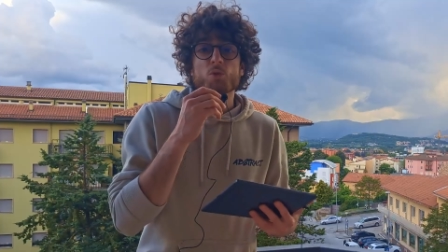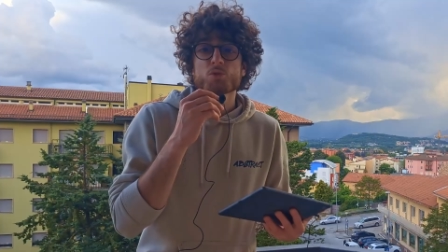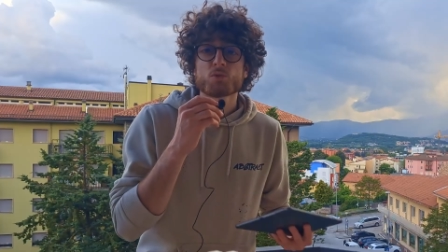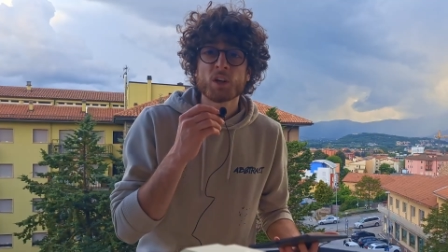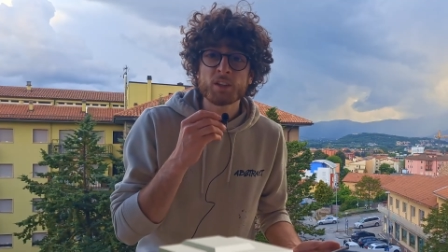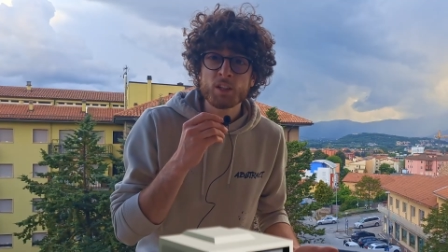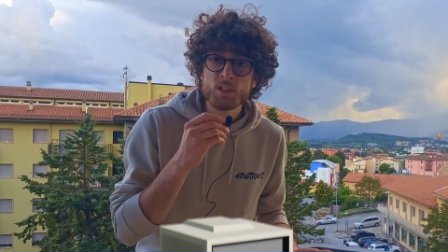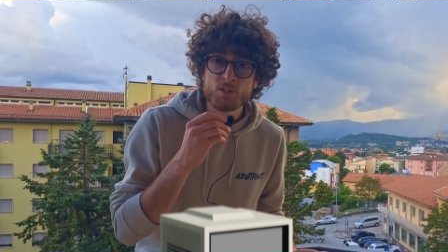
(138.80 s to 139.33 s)
was
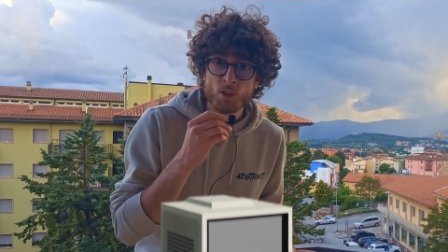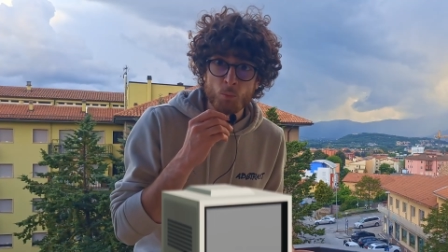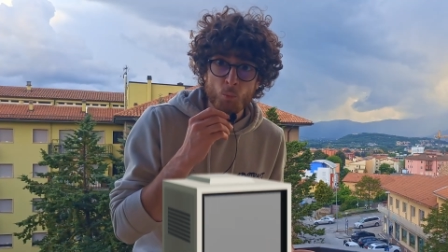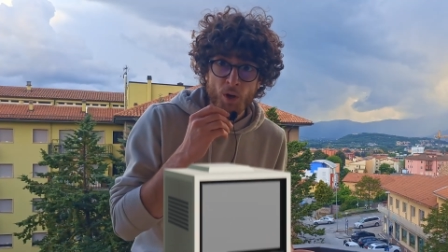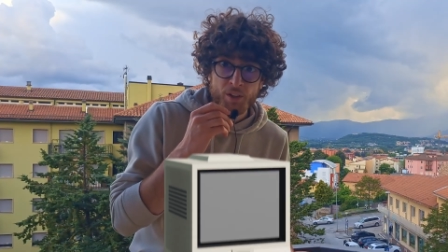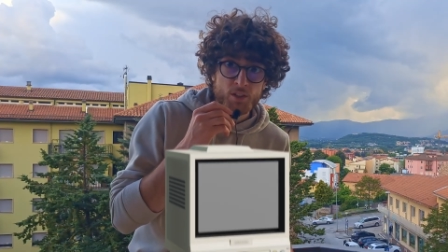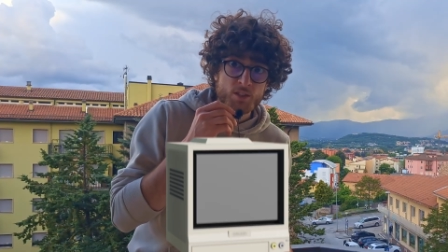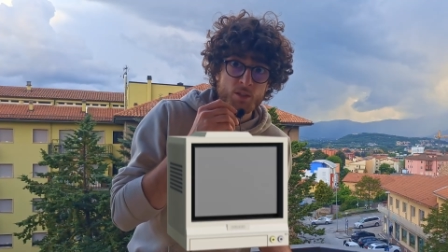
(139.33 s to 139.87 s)
running some
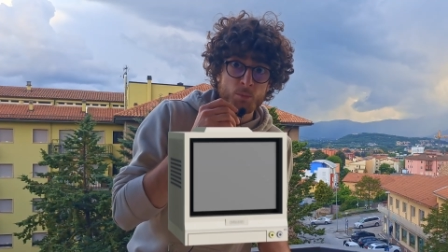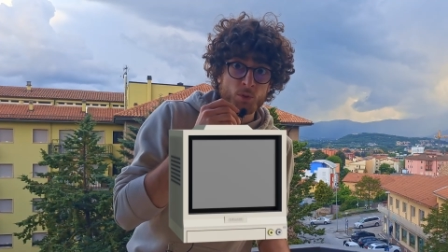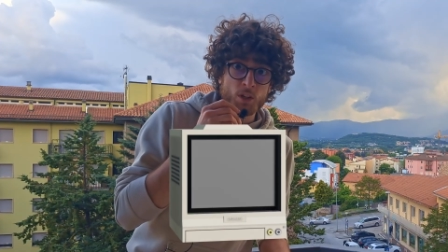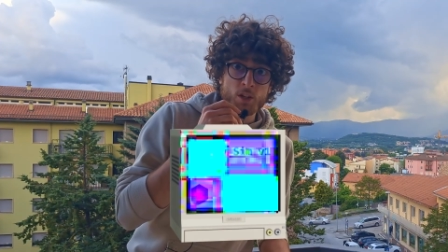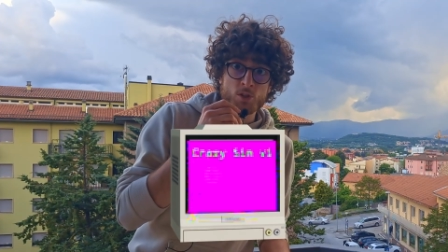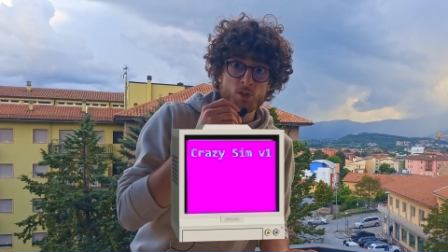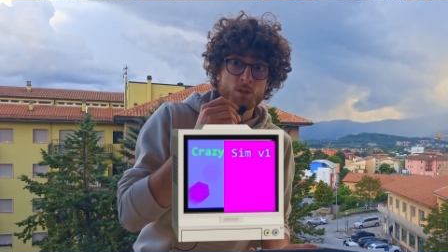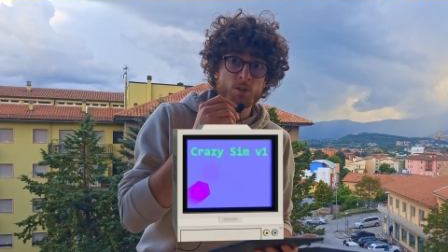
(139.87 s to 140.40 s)
weather
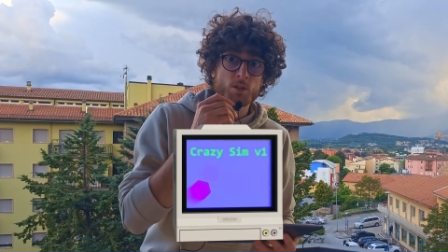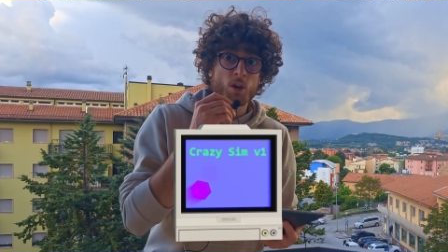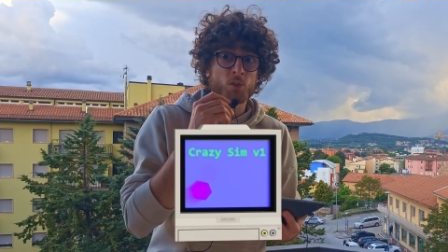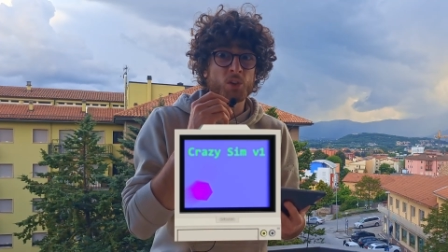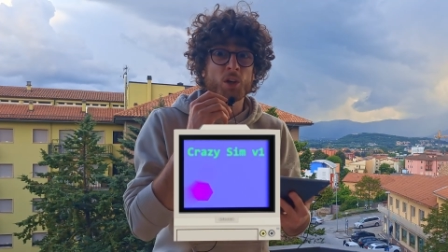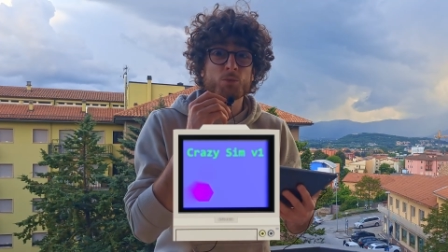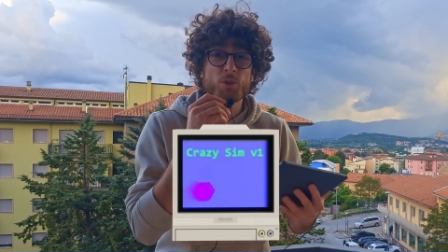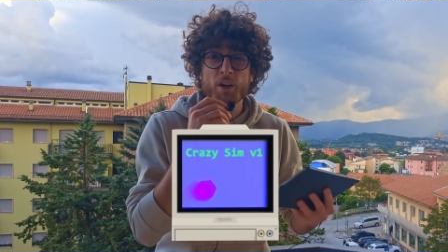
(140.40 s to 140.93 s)
simulations
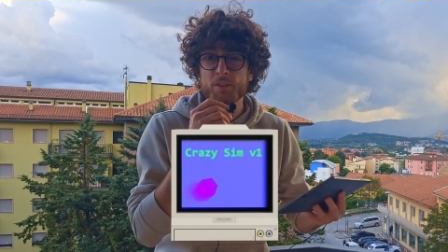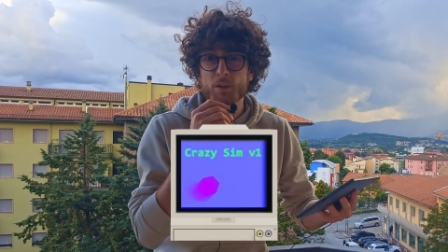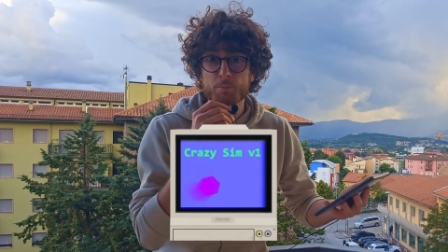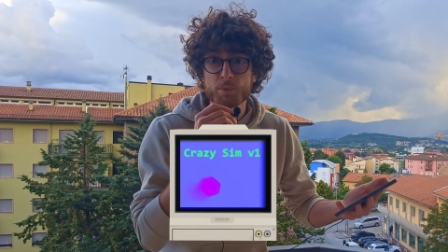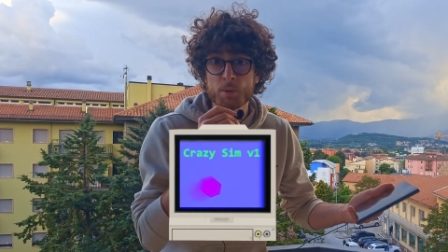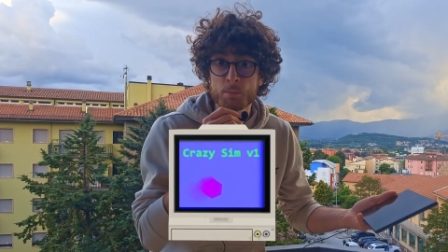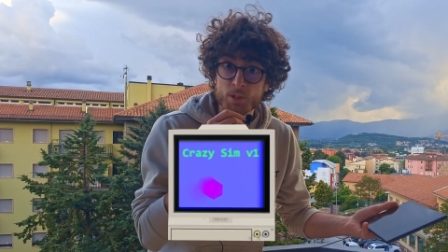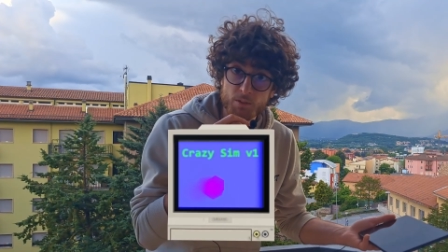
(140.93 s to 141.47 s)
on a rather
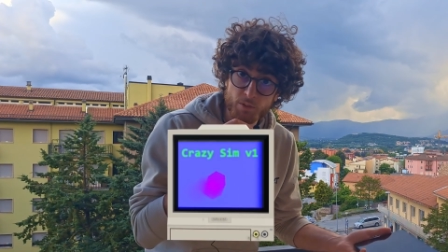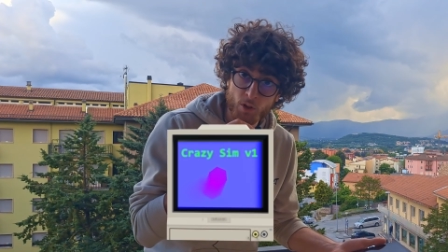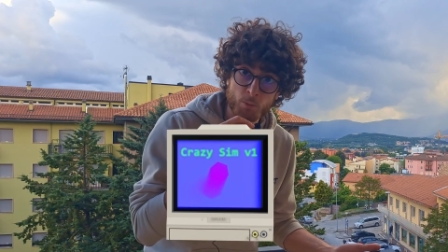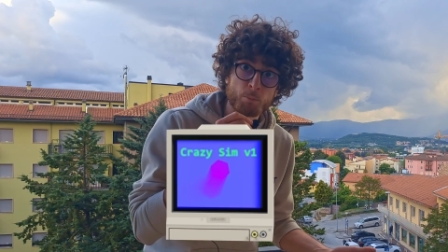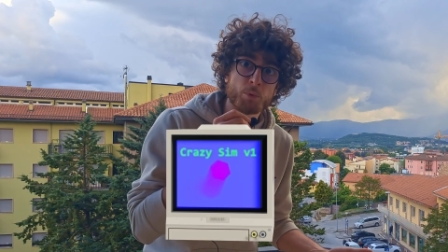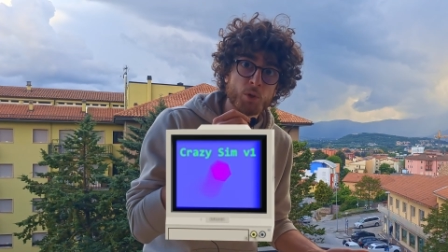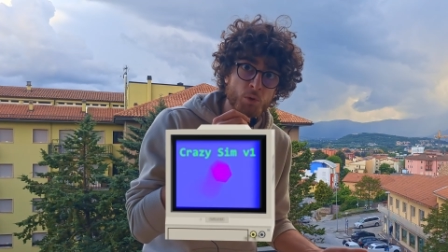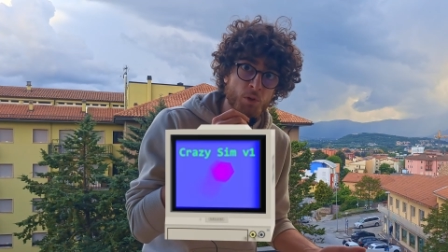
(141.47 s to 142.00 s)
primitive
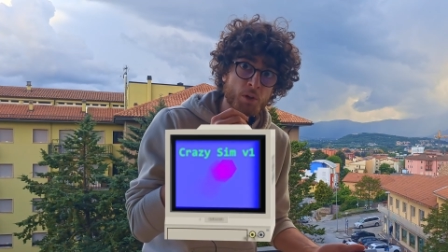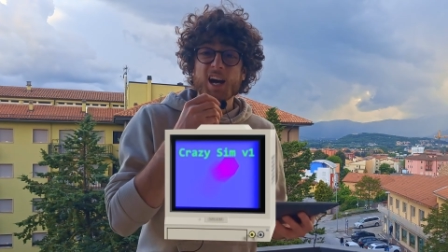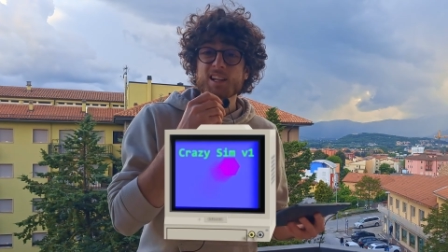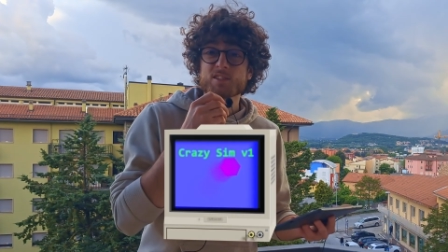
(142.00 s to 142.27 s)
computer.